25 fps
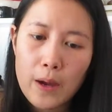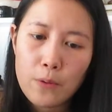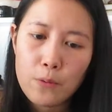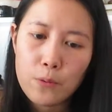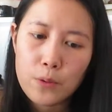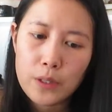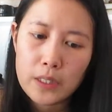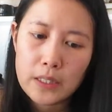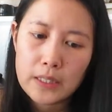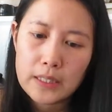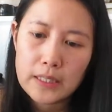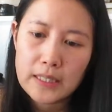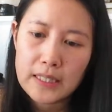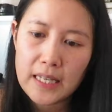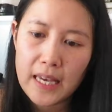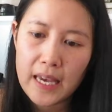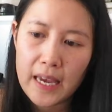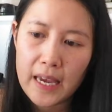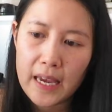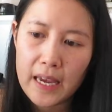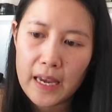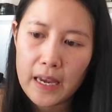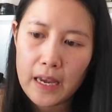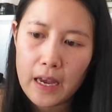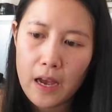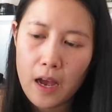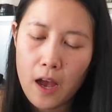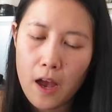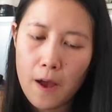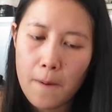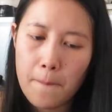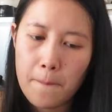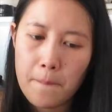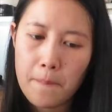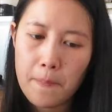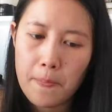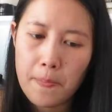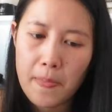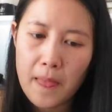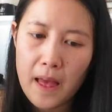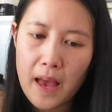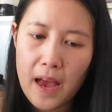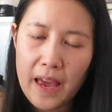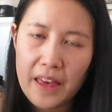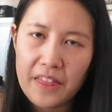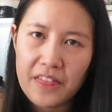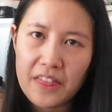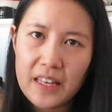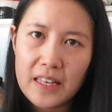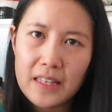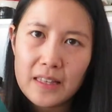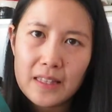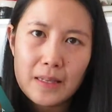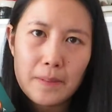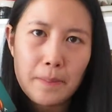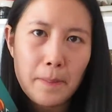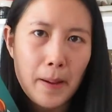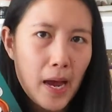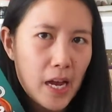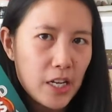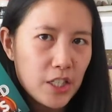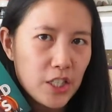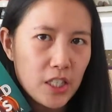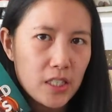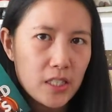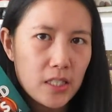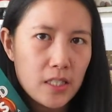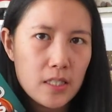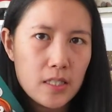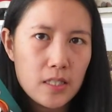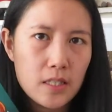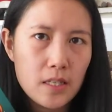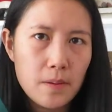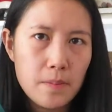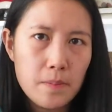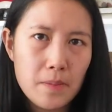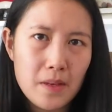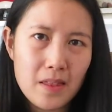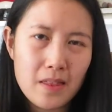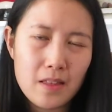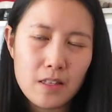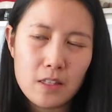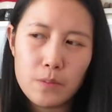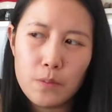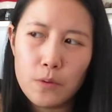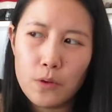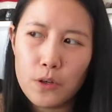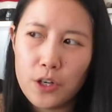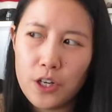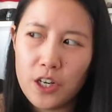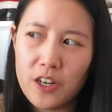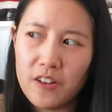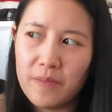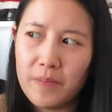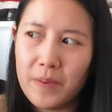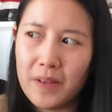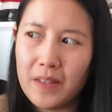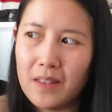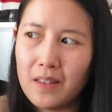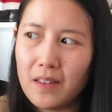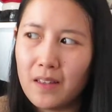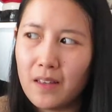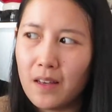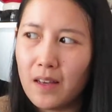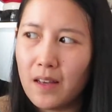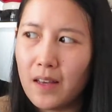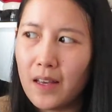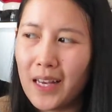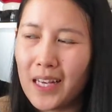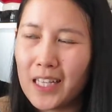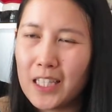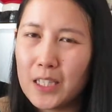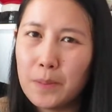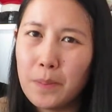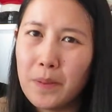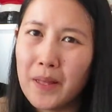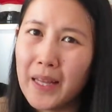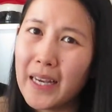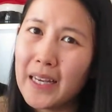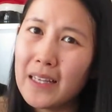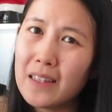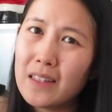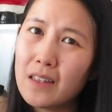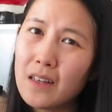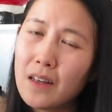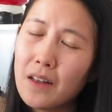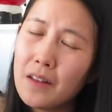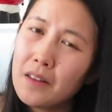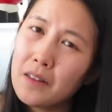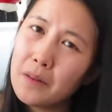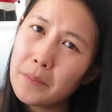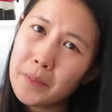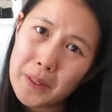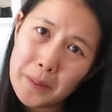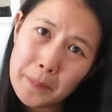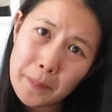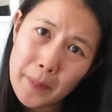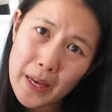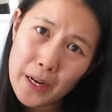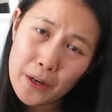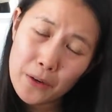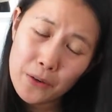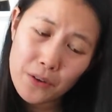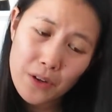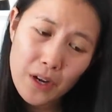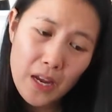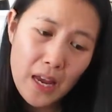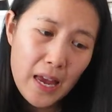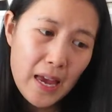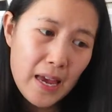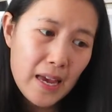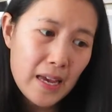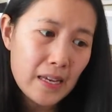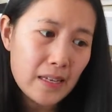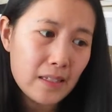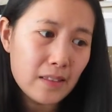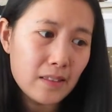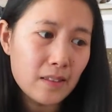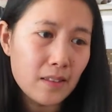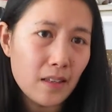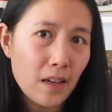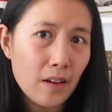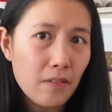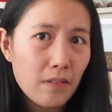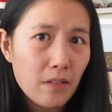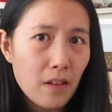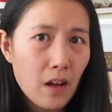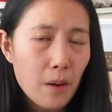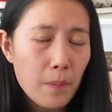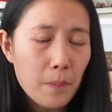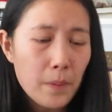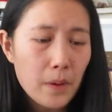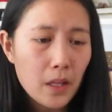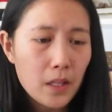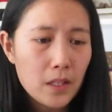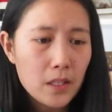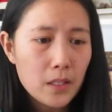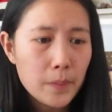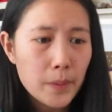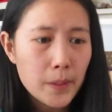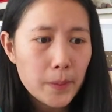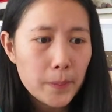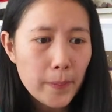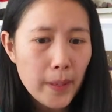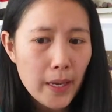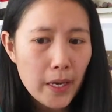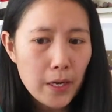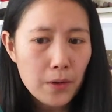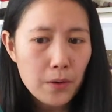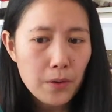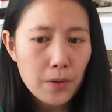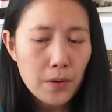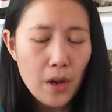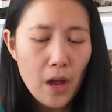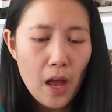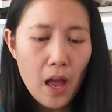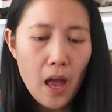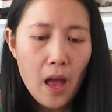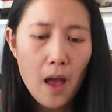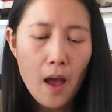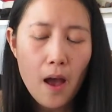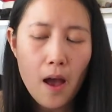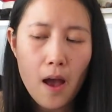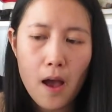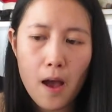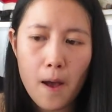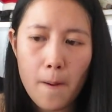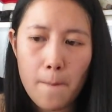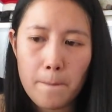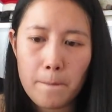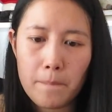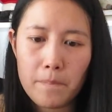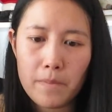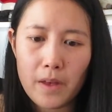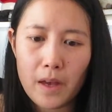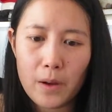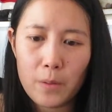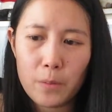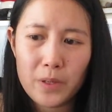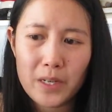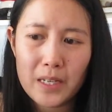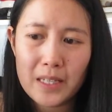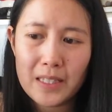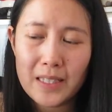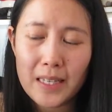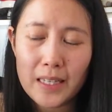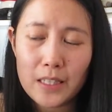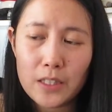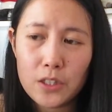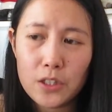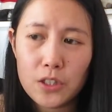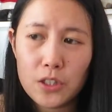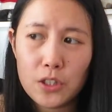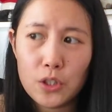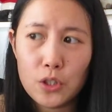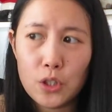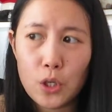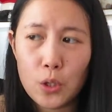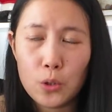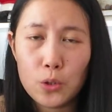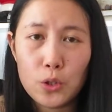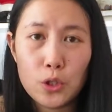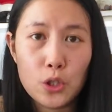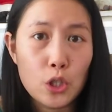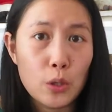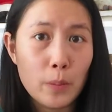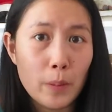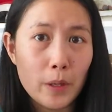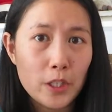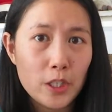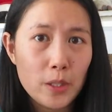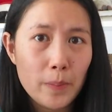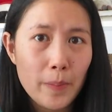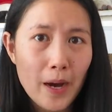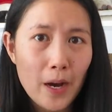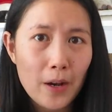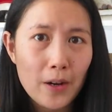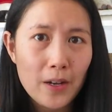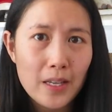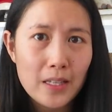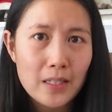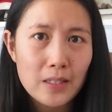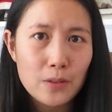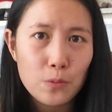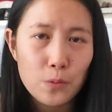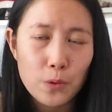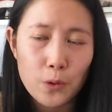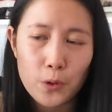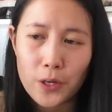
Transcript: I will say um, I think the magic system in this book could have been explained a little bit better and developed a little bit better. Um, we didn't get to know too much about it.